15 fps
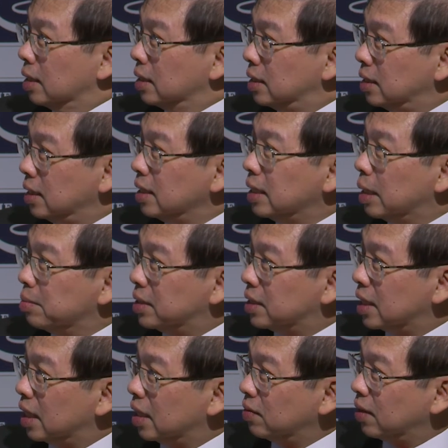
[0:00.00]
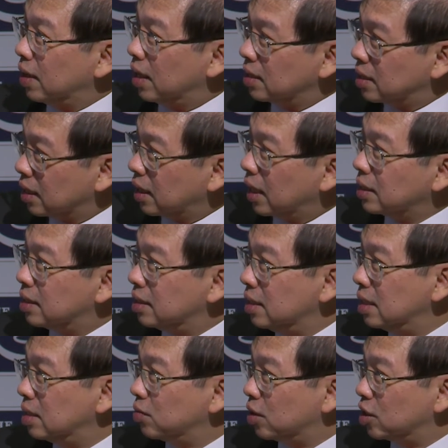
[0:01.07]
see themselves as a
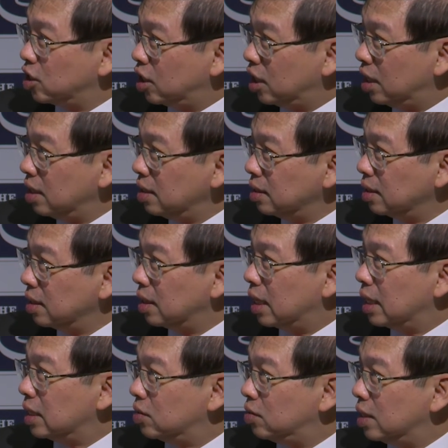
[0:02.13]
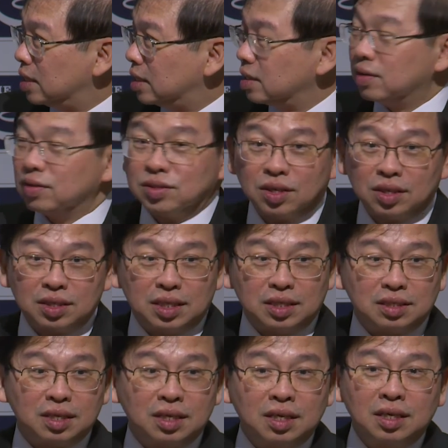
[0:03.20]
catalyst for change and creator of
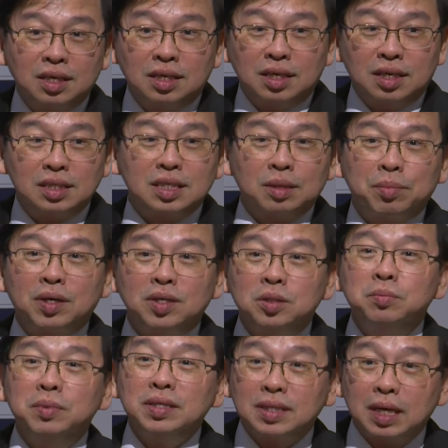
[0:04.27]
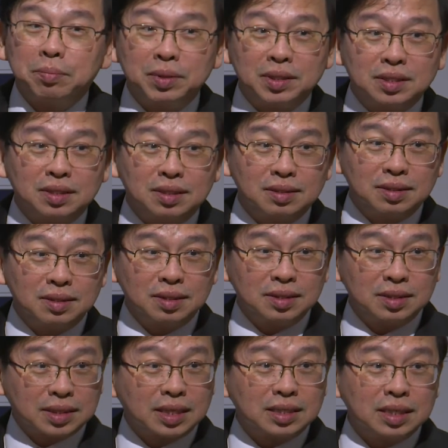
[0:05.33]
knowledge. It's about human capital,
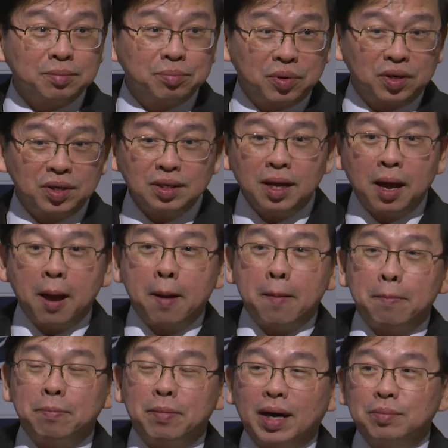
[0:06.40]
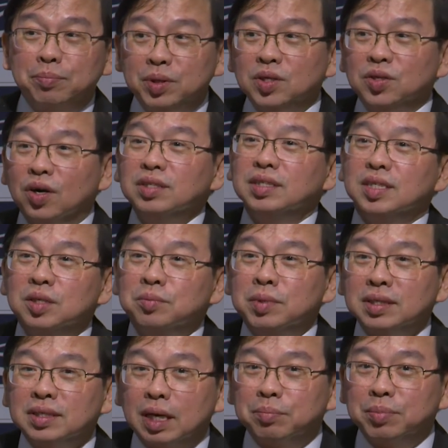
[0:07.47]
starting point. But beyond the
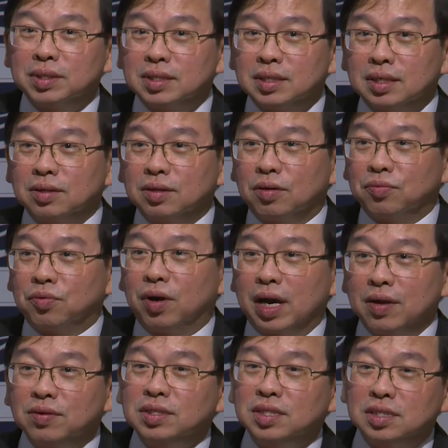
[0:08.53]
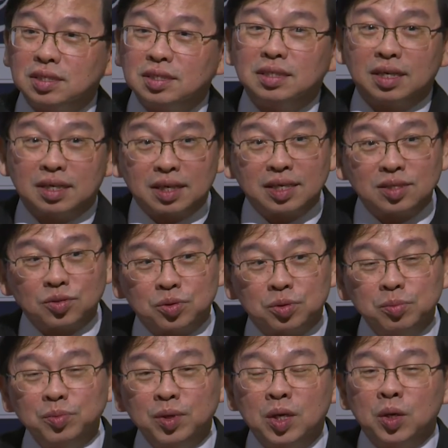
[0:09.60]
human capital, for every teacher in the
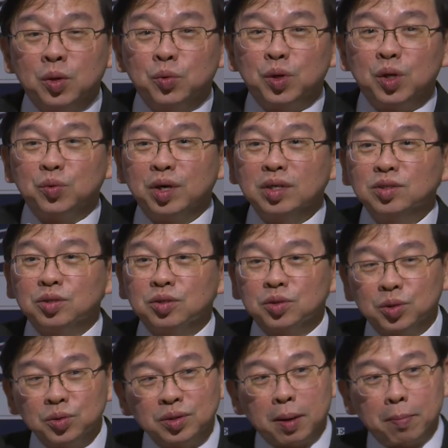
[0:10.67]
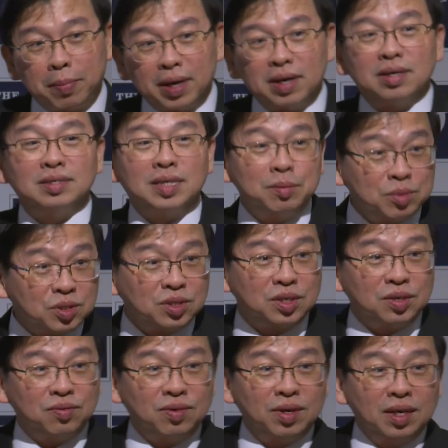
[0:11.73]
classroom, we want to do a paradigm
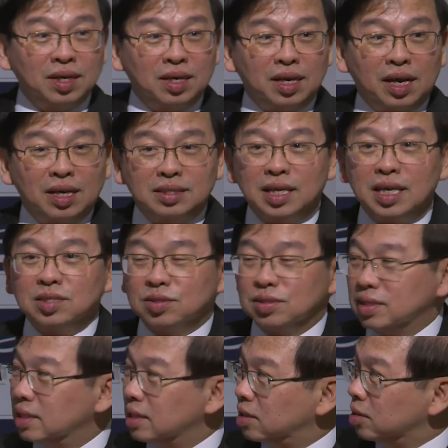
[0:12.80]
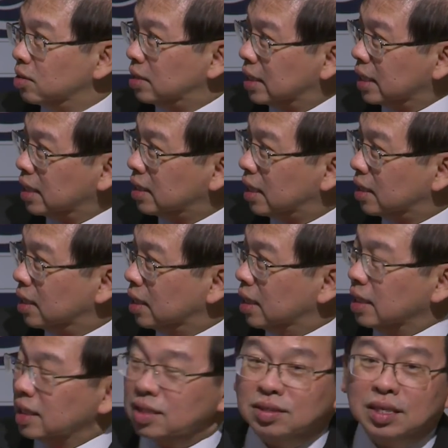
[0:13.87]
shift. And that's to say that
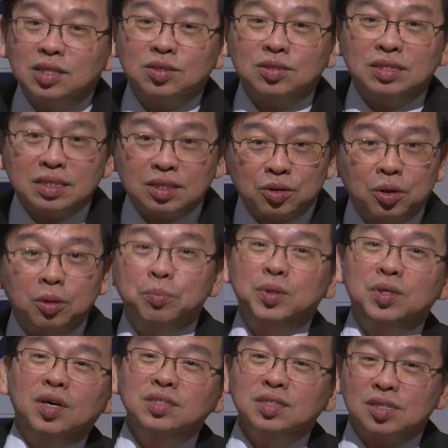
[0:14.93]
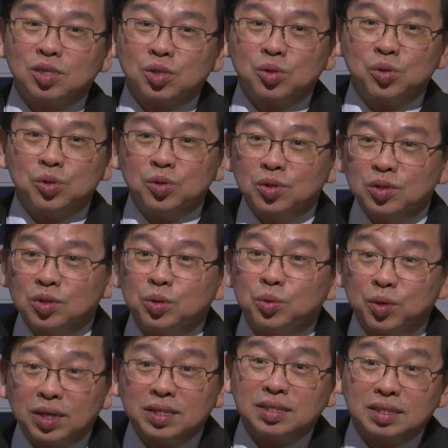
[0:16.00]
you need to go beyond your school
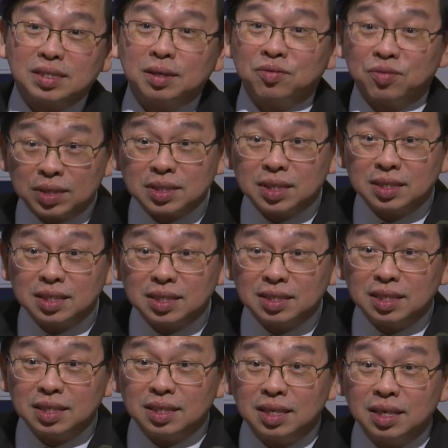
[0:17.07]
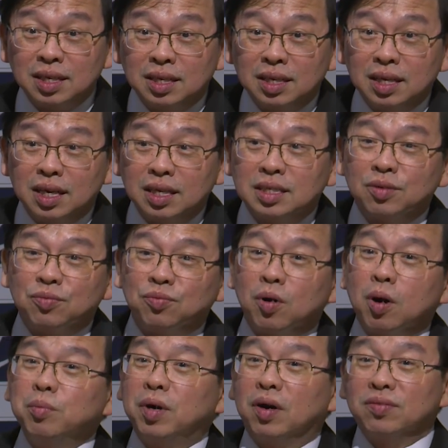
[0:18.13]
towards the fraternity in the
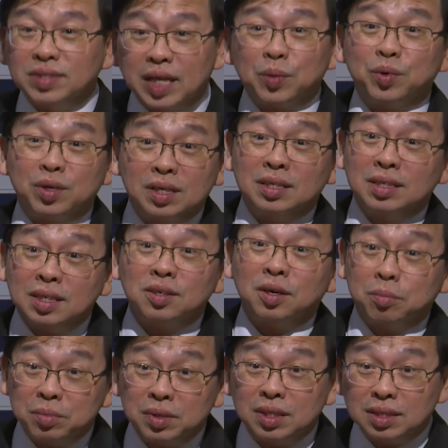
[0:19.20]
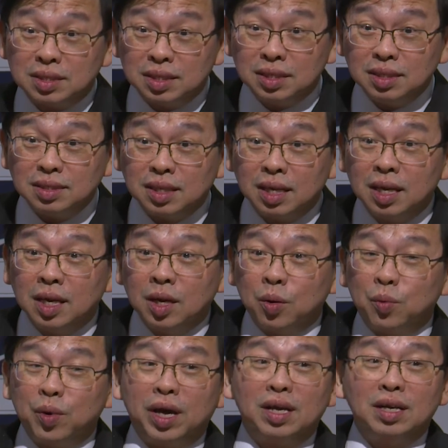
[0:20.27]
form of network learning communities
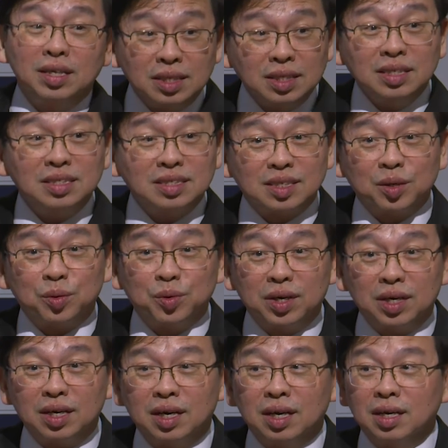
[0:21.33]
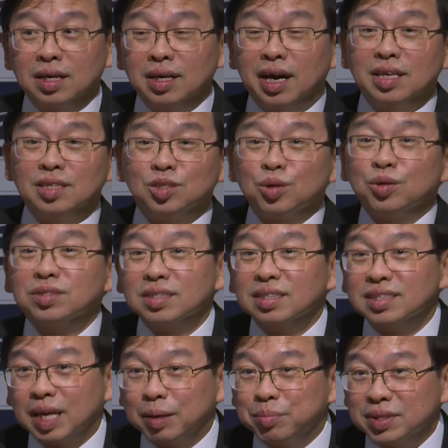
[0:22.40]
where learning is the work and social
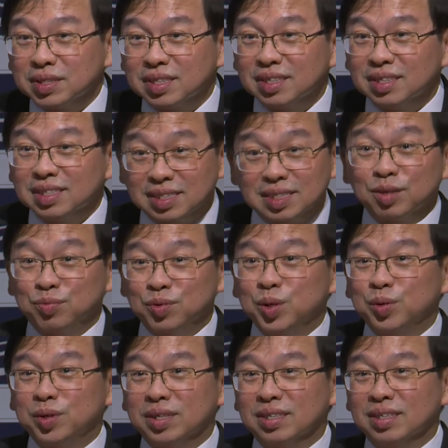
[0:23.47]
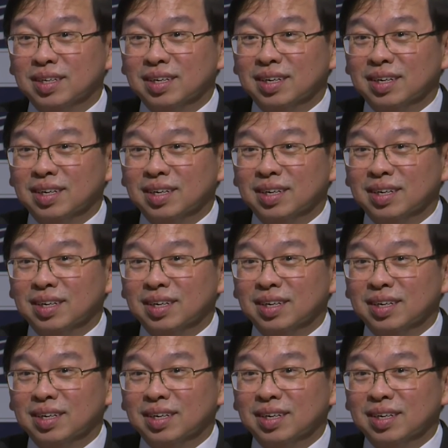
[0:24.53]
capital is the fuel.